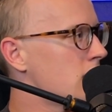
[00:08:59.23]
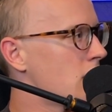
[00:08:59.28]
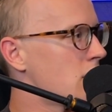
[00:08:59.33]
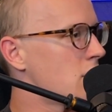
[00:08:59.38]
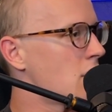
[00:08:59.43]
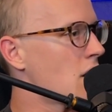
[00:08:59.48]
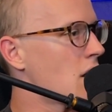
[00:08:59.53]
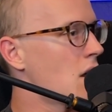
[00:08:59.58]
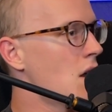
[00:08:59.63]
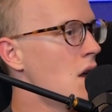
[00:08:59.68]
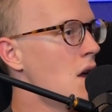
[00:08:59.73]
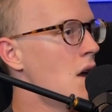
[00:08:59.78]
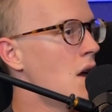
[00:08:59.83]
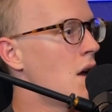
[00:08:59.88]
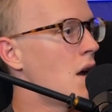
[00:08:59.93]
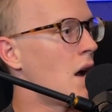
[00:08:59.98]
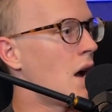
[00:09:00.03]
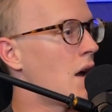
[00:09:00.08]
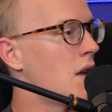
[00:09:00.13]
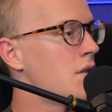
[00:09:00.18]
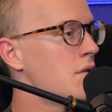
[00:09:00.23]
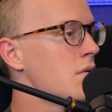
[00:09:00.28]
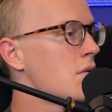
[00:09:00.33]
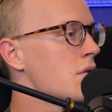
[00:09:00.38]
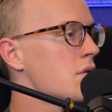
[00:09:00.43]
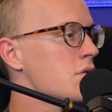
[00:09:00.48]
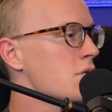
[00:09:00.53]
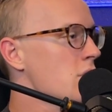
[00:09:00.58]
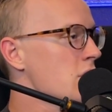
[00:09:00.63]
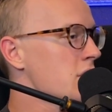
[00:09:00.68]
It's like, I do
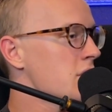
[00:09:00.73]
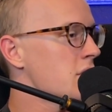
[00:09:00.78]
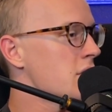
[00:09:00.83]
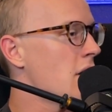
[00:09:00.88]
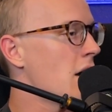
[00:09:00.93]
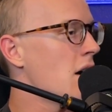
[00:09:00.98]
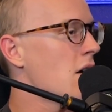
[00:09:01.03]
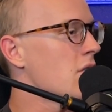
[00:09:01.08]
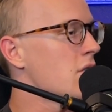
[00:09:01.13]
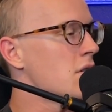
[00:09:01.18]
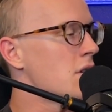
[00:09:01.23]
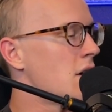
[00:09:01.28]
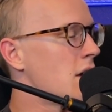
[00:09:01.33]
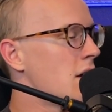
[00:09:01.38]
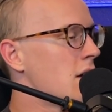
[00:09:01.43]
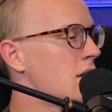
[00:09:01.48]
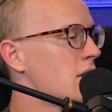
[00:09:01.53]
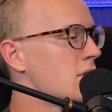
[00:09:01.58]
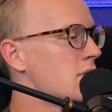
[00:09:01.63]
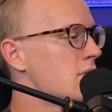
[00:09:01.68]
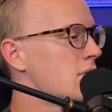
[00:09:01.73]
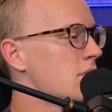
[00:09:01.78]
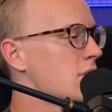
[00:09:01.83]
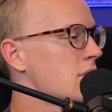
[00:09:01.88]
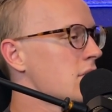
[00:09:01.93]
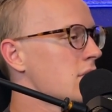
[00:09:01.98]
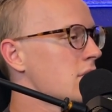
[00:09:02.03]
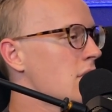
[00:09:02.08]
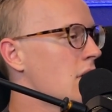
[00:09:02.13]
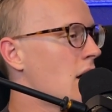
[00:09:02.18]
the shorts now, and
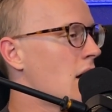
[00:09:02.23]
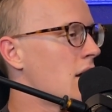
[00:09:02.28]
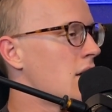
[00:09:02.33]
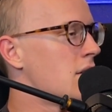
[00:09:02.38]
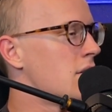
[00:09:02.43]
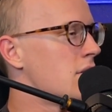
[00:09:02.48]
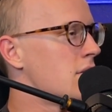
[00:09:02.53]
I